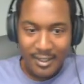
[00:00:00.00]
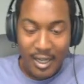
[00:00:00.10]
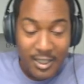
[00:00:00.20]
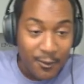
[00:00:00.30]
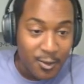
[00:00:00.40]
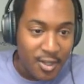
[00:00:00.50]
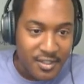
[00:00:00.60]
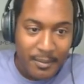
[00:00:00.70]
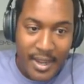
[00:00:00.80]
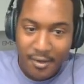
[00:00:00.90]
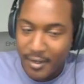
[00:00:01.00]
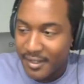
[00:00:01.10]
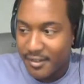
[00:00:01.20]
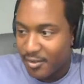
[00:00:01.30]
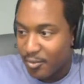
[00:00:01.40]
Controversial as it may, I do
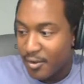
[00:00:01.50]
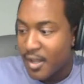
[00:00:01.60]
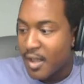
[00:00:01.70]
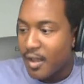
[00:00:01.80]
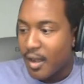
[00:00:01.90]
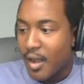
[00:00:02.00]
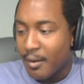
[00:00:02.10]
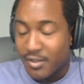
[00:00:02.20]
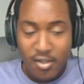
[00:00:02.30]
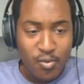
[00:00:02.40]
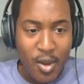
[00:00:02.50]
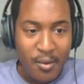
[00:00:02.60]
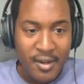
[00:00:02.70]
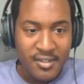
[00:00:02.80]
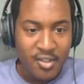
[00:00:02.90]
not disagree. It's also why
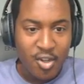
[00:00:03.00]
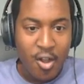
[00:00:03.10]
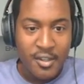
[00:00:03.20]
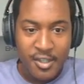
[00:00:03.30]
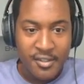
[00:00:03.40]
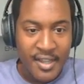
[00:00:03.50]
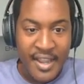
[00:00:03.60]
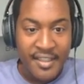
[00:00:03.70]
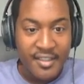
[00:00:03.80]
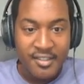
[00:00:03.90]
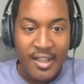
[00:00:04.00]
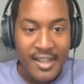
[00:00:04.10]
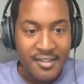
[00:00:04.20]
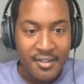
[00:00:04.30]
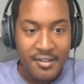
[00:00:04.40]
when I was in college, I used to hate these
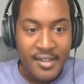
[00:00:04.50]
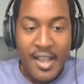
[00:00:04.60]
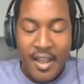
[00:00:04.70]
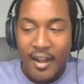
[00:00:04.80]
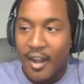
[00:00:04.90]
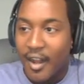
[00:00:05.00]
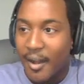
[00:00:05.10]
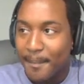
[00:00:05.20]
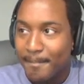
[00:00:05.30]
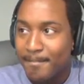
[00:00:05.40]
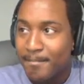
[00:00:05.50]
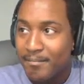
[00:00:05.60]
classes. I